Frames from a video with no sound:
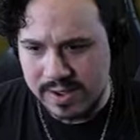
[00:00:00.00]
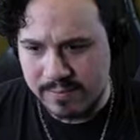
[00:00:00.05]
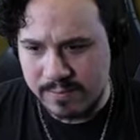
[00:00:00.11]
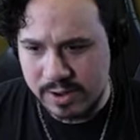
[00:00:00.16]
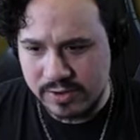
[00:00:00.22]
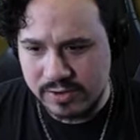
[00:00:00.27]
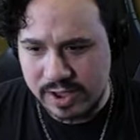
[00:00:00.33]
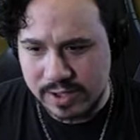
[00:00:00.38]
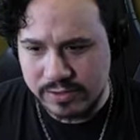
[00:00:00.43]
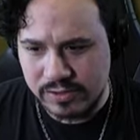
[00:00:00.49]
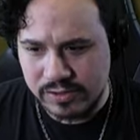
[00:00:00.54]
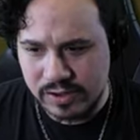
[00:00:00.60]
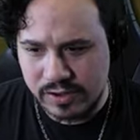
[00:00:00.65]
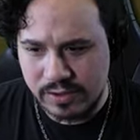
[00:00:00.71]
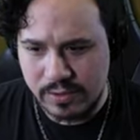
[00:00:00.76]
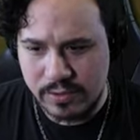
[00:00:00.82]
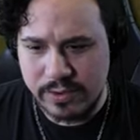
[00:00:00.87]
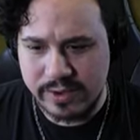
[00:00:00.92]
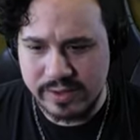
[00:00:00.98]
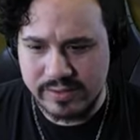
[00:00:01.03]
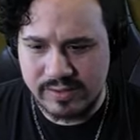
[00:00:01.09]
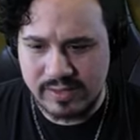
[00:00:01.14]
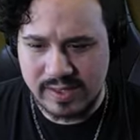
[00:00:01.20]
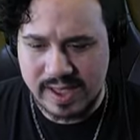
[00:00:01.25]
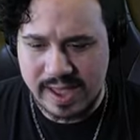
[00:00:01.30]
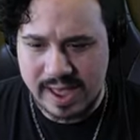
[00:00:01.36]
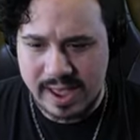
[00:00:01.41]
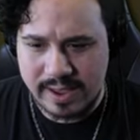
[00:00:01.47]
have much else to do because
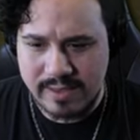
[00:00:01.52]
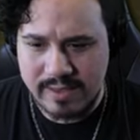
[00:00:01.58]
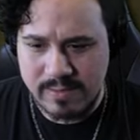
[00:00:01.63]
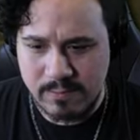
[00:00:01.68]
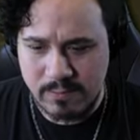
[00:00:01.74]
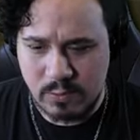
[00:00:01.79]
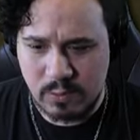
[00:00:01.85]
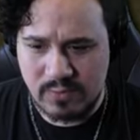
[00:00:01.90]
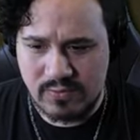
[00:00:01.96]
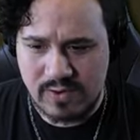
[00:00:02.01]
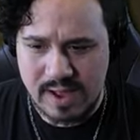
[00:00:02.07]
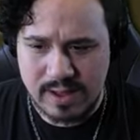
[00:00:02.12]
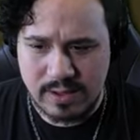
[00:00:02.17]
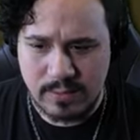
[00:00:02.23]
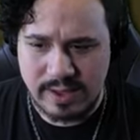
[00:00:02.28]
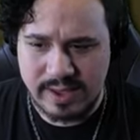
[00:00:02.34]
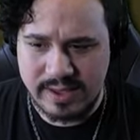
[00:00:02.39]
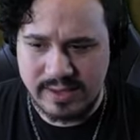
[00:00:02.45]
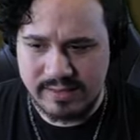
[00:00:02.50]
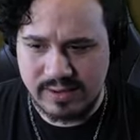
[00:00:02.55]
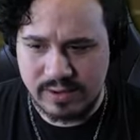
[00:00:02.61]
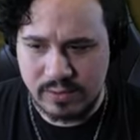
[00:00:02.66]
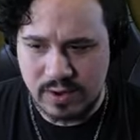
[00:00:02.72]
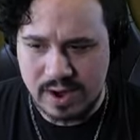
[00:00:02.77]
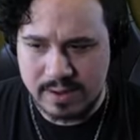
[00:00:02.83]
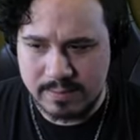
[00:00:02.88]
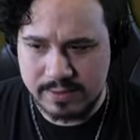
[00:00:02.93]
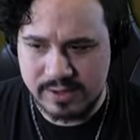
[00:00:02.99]
the guy we're following is
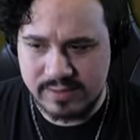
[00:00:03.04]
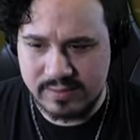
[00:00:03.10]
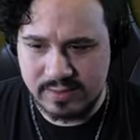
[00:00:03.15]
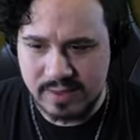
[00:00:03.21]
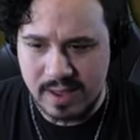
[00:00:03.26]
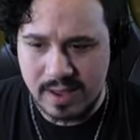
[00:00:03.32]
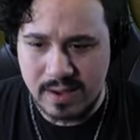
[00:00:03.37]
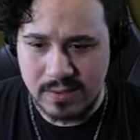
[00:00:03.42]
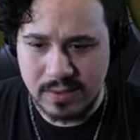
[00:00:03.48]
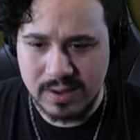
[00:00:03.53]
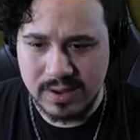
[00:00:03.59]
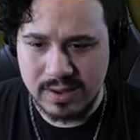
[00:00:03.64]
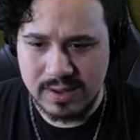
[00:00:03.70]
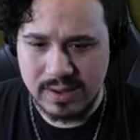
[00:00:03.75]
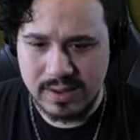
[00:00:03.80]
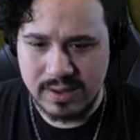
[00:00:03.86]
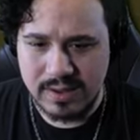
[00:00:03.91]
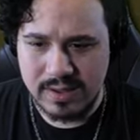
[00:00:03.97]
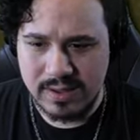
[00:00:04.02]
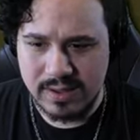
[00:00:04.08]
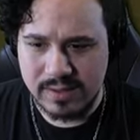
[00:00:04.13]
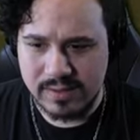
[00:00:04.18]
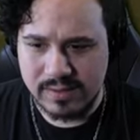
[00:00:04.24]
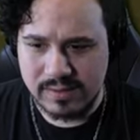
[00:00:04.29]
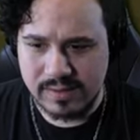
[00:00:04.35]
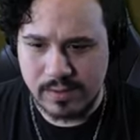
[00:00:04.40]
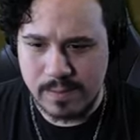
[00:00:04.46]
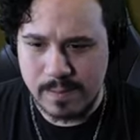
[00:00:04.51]
incredibly slow.
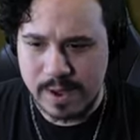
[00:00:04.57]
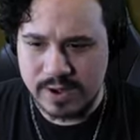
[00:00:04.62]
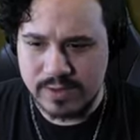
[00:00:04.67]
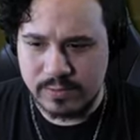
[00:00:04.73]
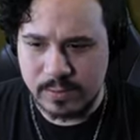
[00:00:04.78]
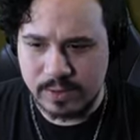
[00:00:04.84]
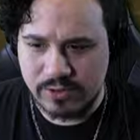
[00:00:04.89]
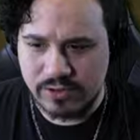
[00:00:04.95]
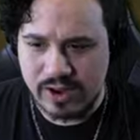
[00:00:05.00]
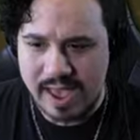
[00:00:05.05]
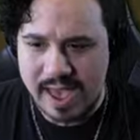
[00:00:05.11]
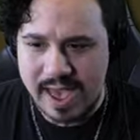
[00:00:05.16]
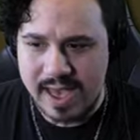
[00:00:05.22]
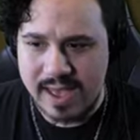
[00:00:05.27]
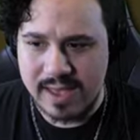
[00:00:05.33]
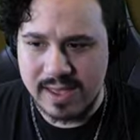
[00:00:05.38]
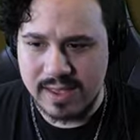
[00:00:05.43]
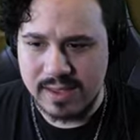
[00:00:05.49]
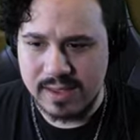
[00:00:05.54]
So we might as well chat.